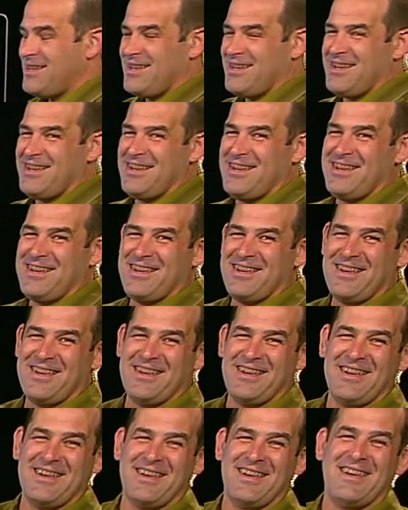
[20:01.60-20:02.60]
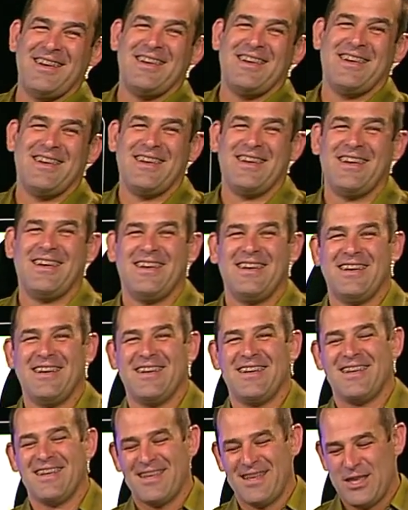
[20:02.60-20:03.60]

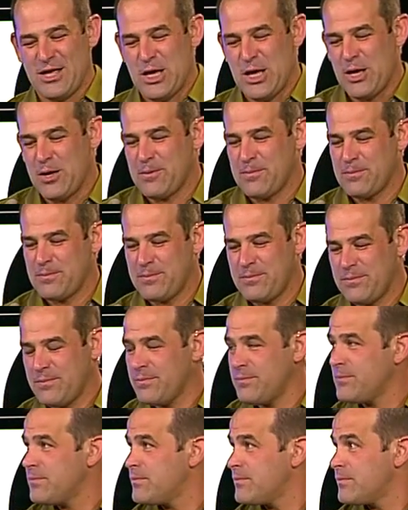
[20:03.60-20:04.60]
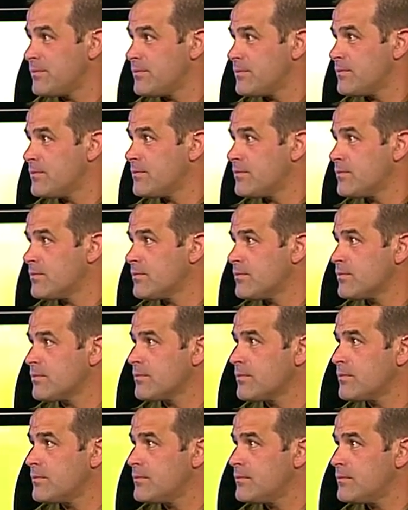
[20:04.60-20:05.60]

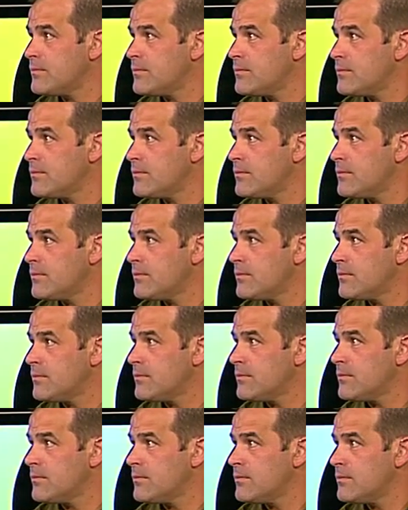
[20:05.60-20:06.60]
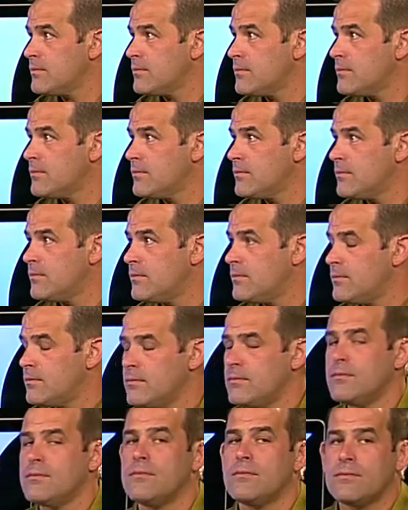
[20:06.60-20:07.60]

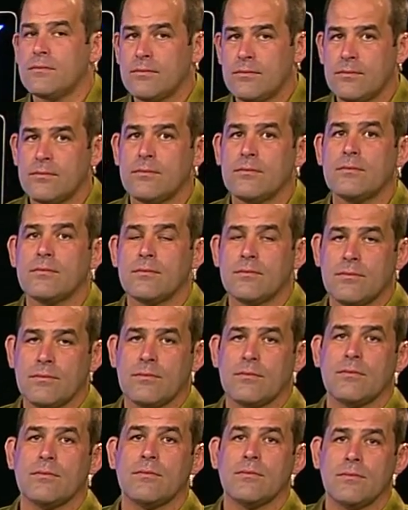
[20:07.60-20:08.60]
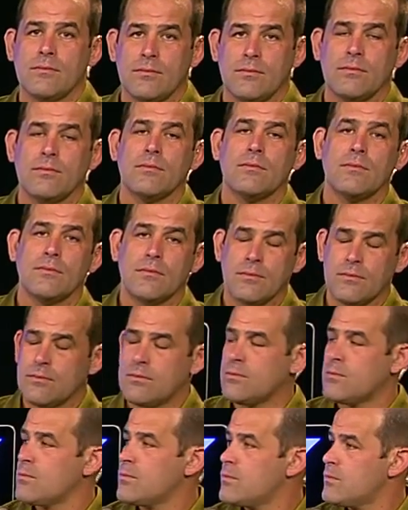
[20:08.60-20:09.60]
[no speech]